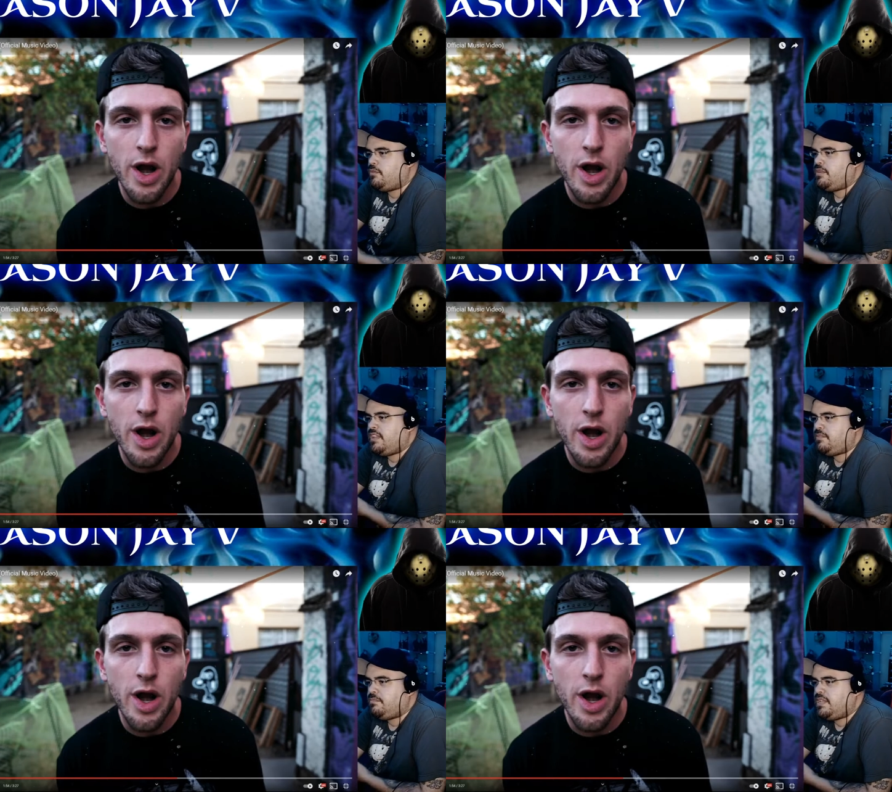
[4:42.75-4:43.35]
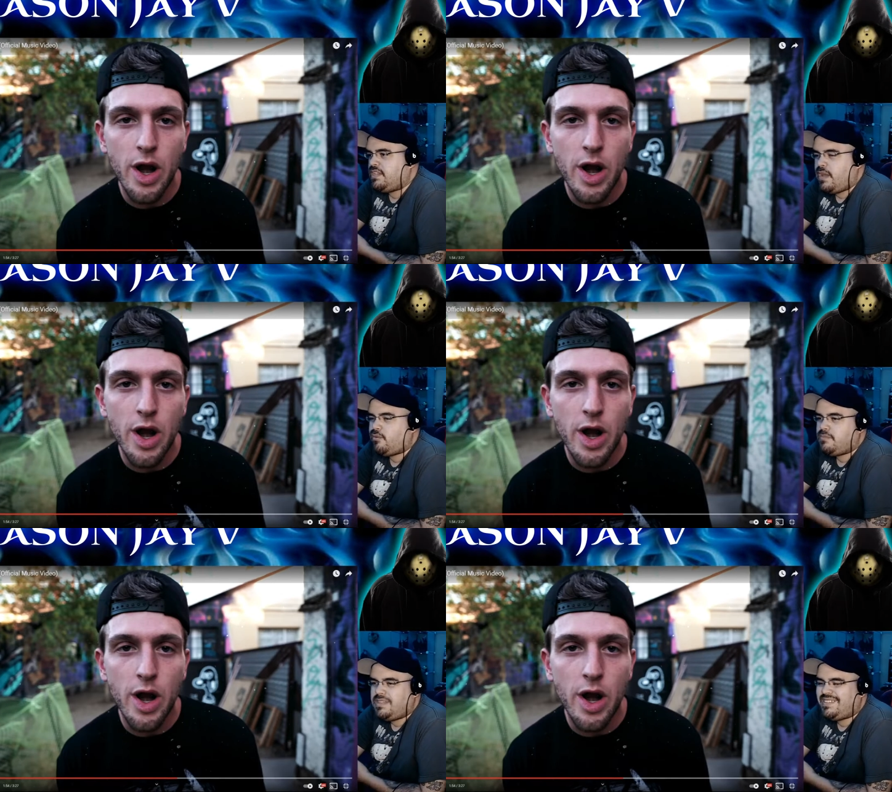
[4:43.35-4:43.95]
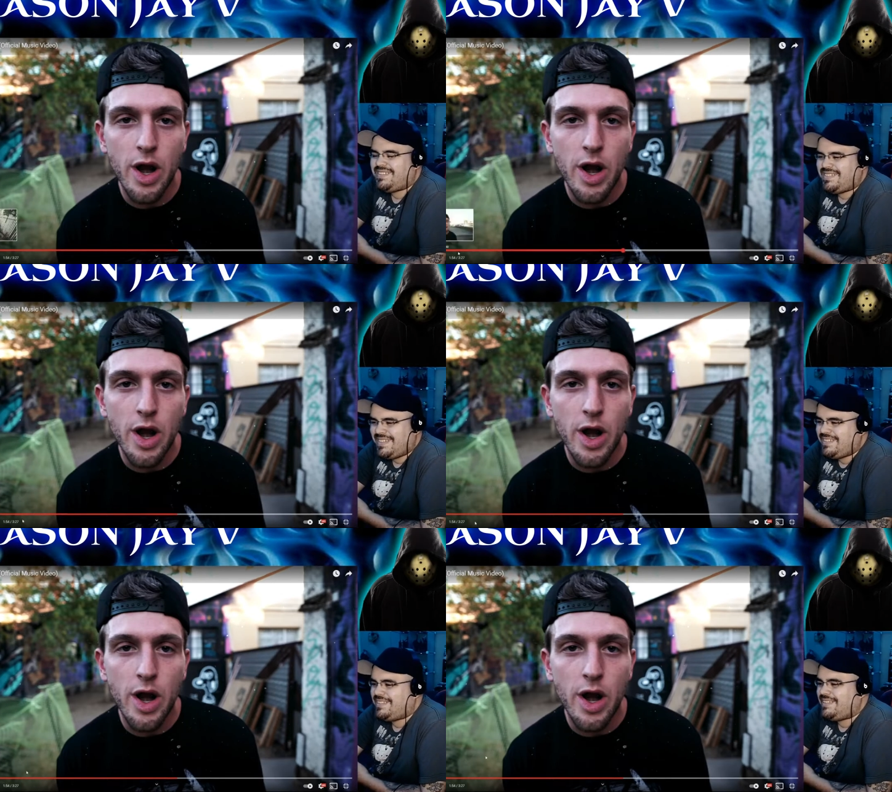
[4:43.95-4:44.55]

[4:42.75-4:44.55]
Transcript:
Speaker 1: what I mean? That's been down with me since